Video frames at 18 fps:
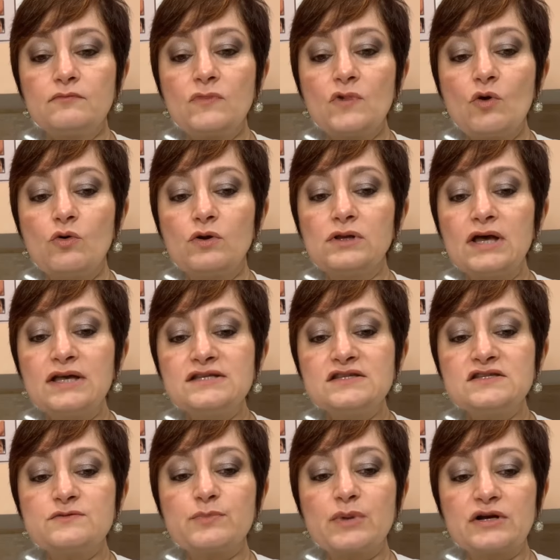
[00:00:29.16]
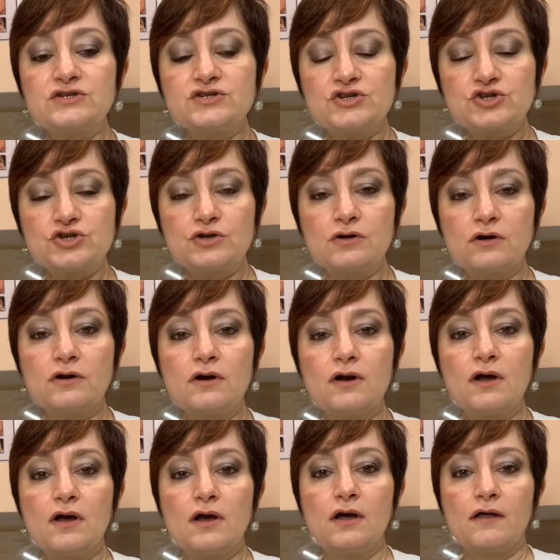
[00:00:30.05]
or licensed practitioner
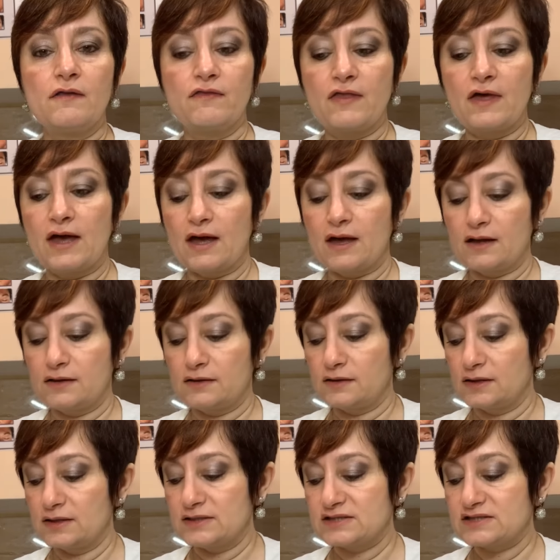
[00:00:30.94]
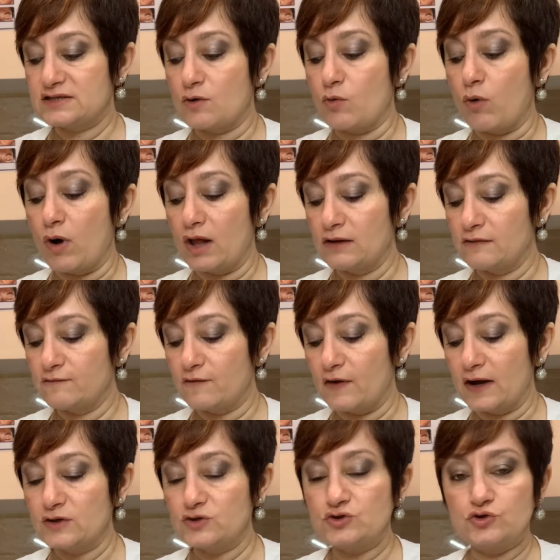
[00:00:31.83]
that is
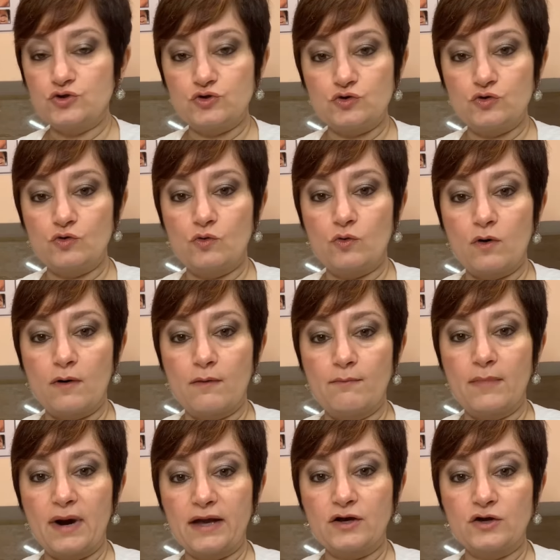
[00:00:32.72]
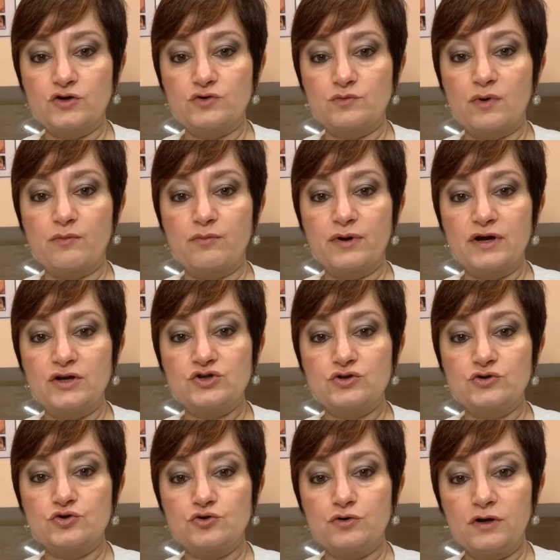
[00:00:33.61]
qualified to do a
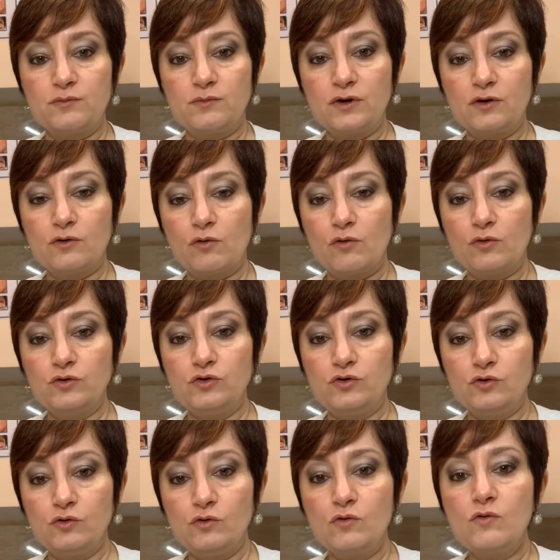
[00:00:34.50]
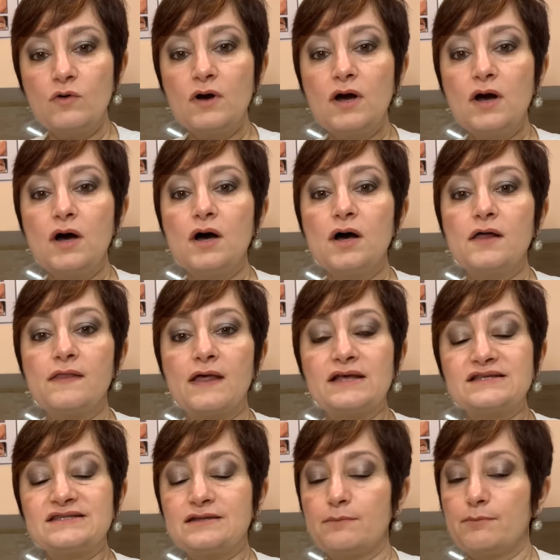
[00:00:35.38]
microdermabrasion treatment on you.
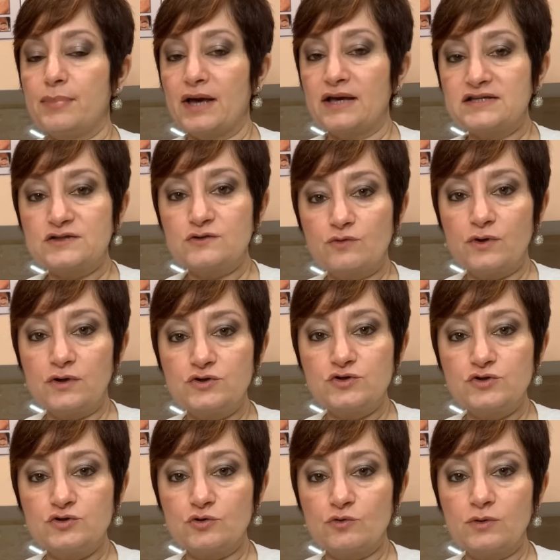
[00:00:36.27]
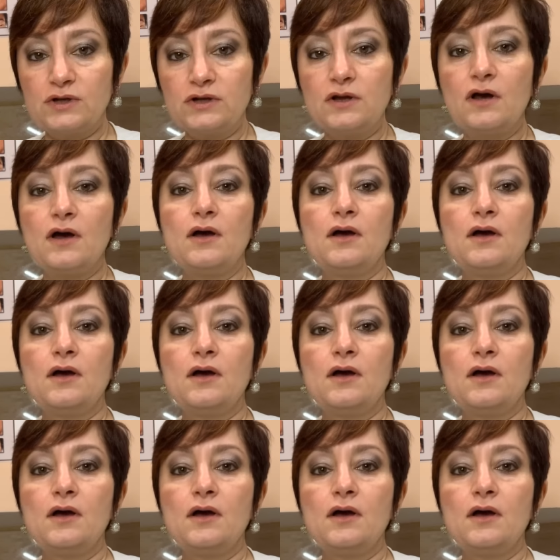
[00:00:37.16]
That's the best way to do it.